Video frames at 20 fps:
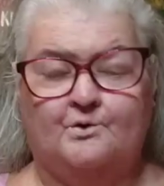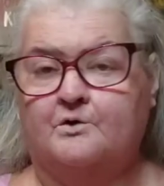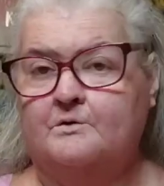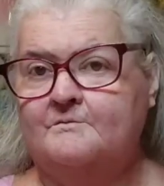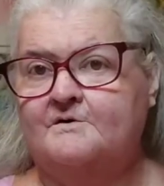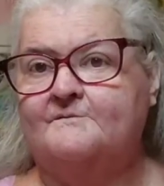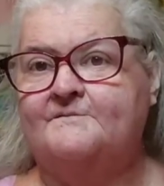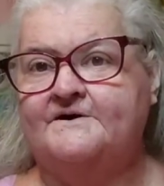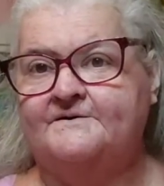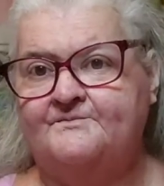
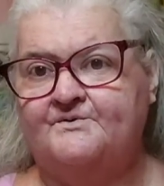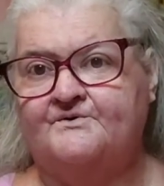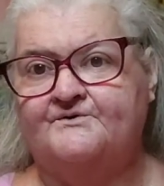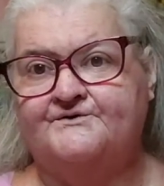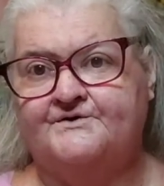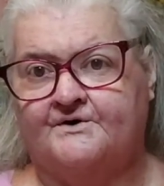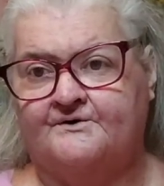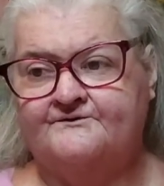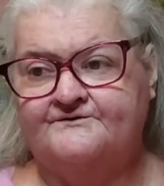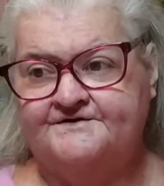normal people
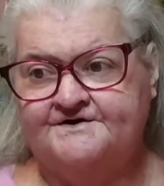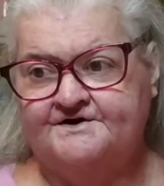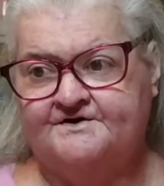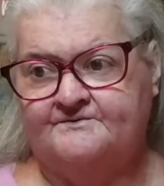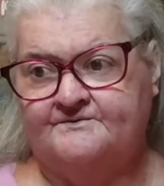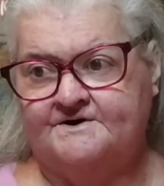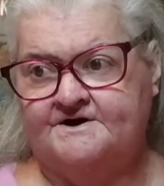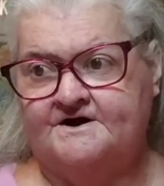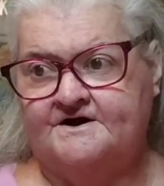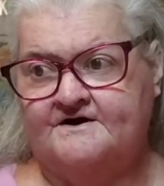don't deal
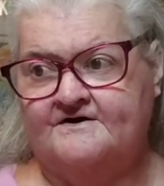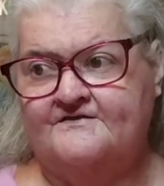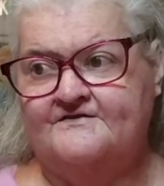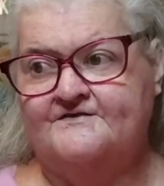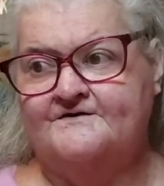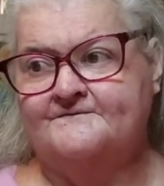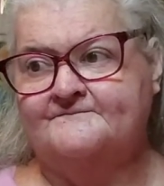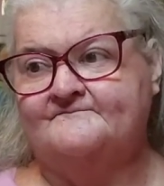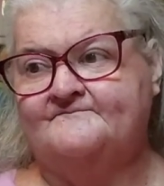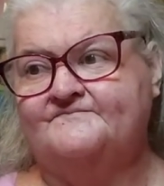with,
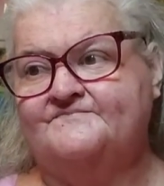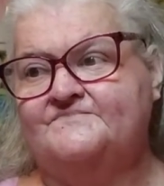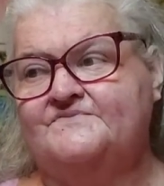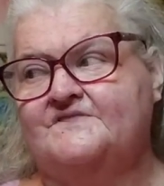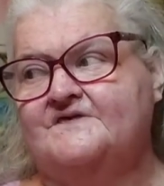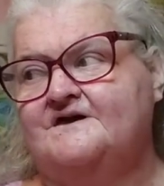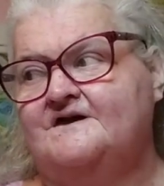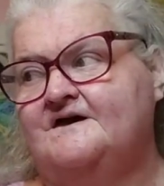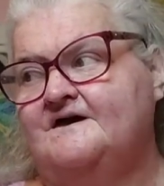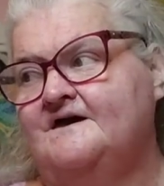
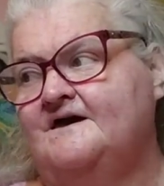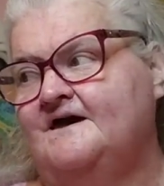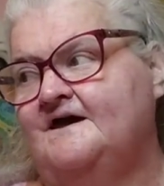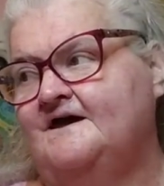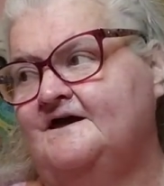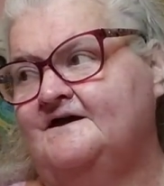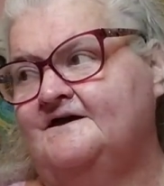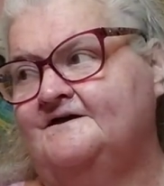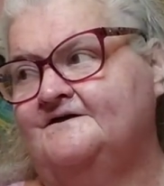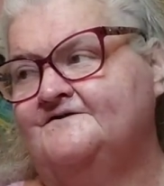
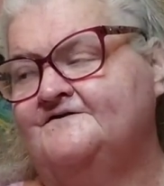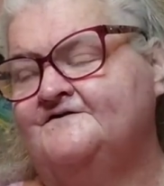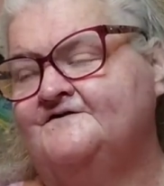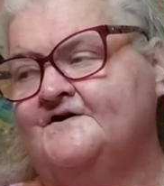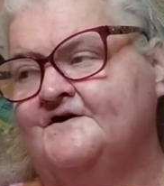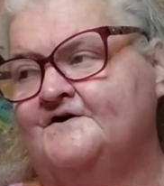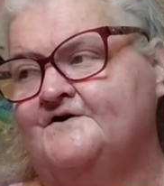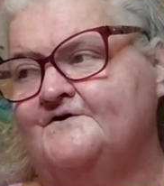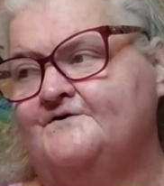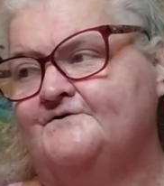and
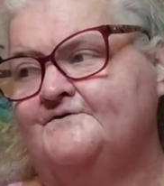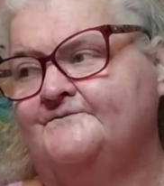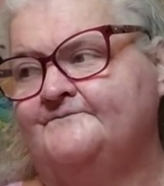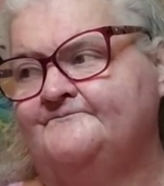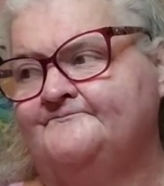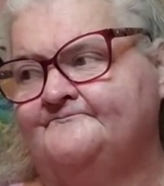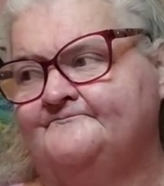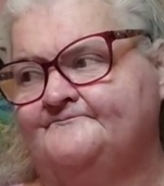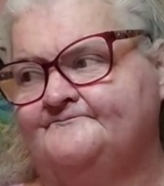so